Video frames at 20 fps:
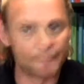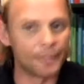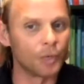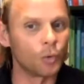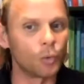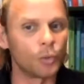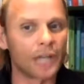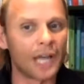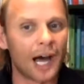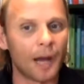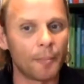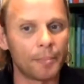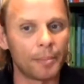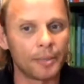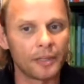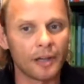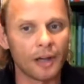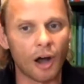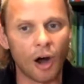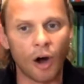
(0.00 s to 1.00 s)
build-up
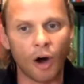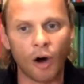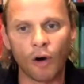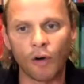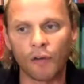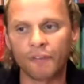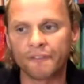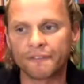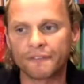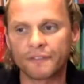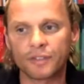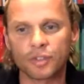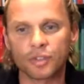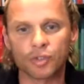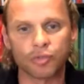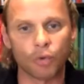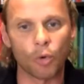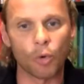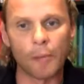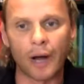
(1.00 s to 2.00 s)
of
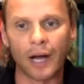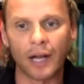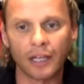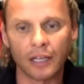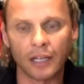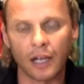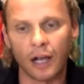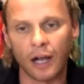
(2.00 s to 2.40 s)
trauma.